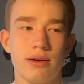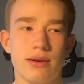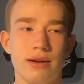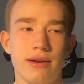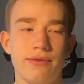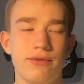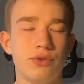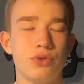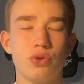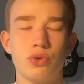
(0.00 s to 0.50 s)

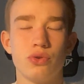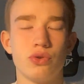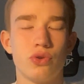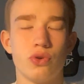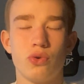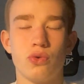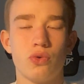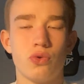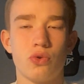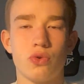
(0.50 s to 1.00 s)
If you don't
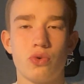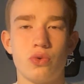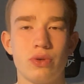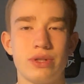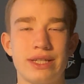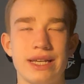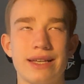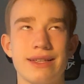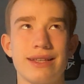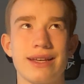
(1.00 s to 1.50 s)
know who
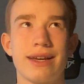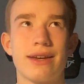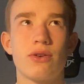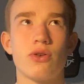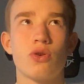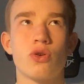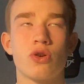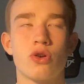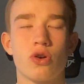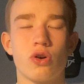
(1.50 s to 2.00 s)
is that, like,
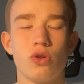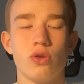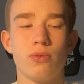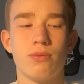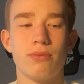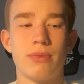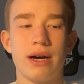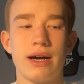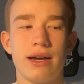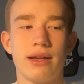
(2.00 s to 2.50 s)

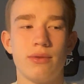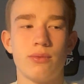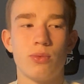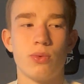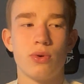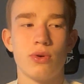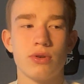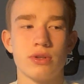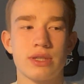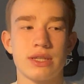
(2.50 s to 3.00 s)
Columbine
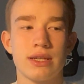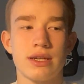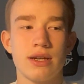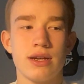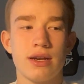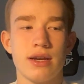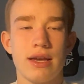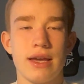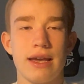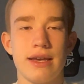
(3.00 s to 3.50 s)
was
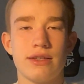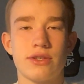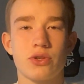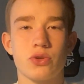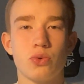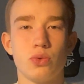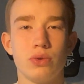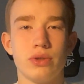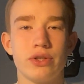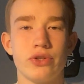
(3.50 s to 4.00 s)
a
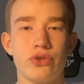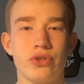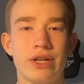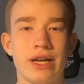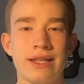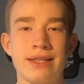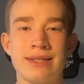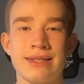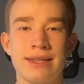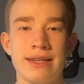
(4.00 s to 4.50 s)
school in the
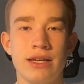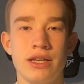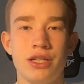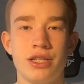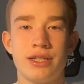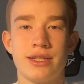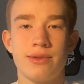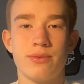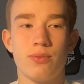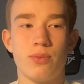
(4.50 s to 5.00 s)
United
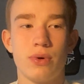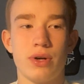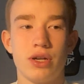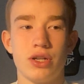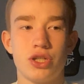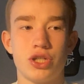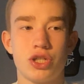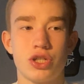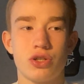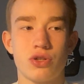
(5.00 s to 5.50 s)
States
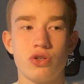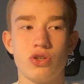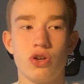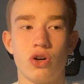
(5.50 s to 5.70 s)
which